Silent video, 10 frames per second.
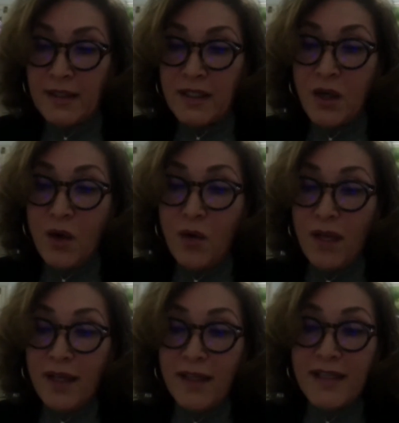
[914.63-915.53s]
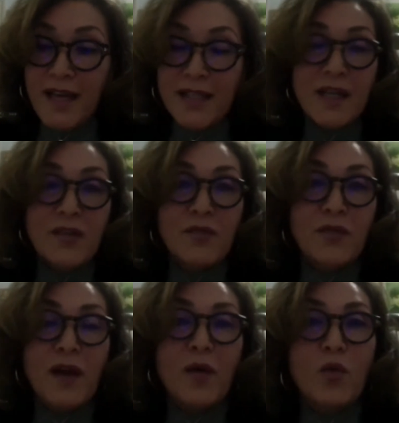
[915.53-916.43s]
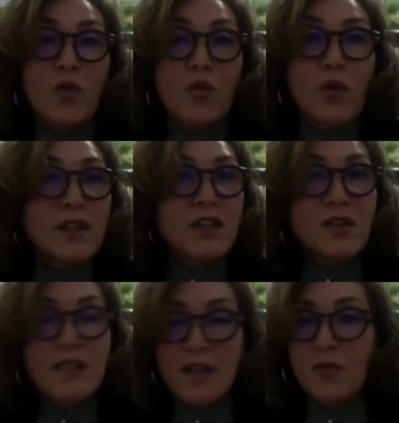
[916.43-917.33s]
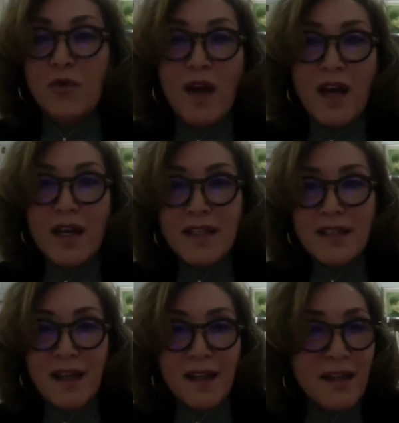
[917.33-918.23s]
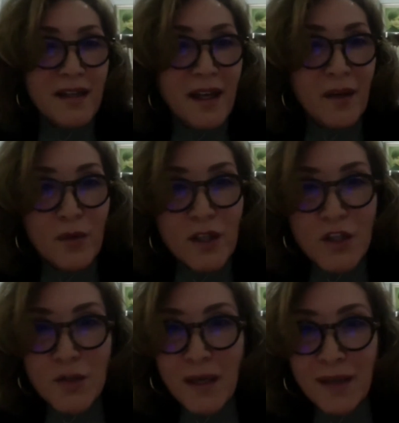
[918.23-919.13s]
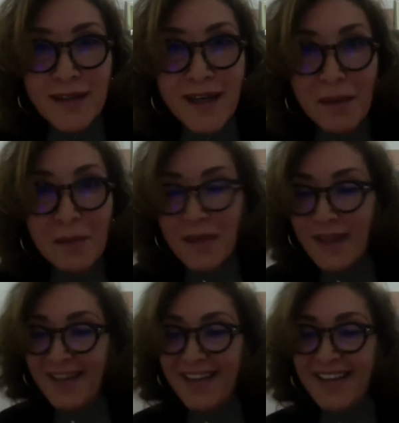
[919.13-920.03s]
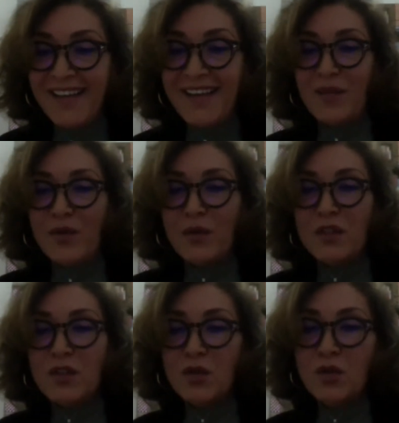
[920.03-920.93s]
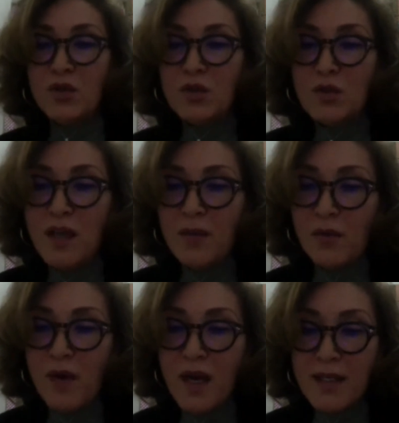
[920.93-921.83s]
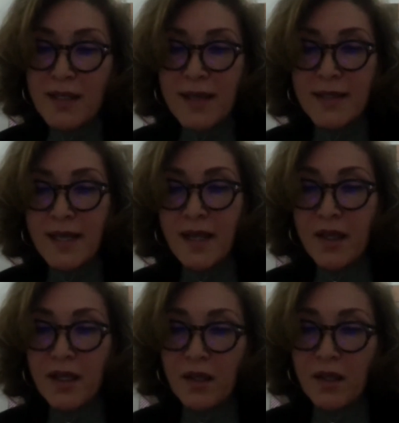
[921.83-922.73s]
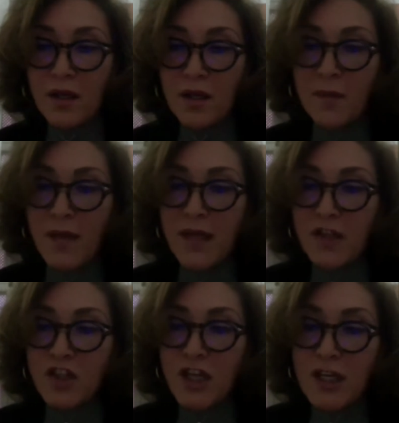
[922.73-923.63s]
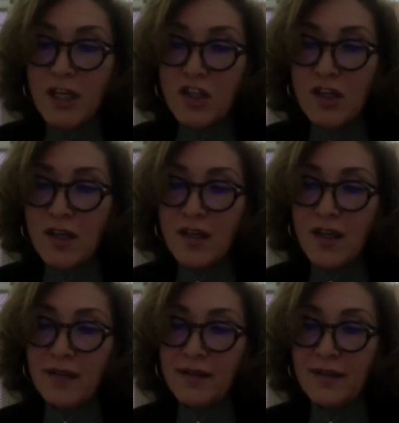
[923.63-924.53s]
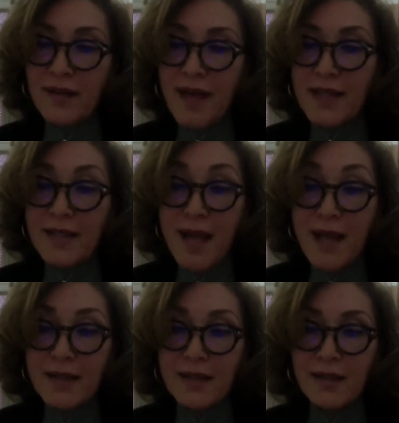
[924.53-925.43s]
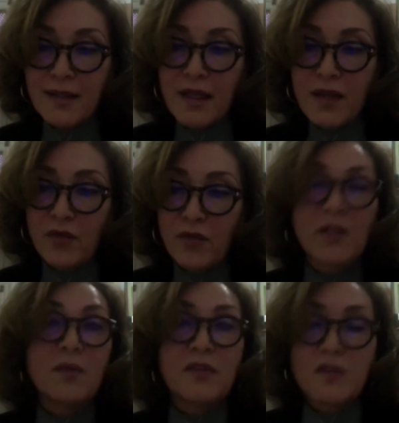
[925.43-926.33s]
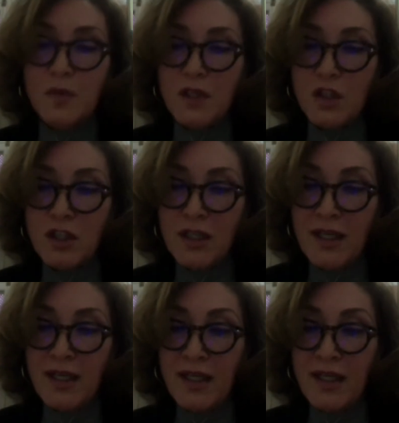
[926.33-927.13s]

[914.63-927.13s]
So yes, if I want to summarize, I think I reached my time. If I want to summarize, I'd say that the main change that has lasted is the freedom of speech.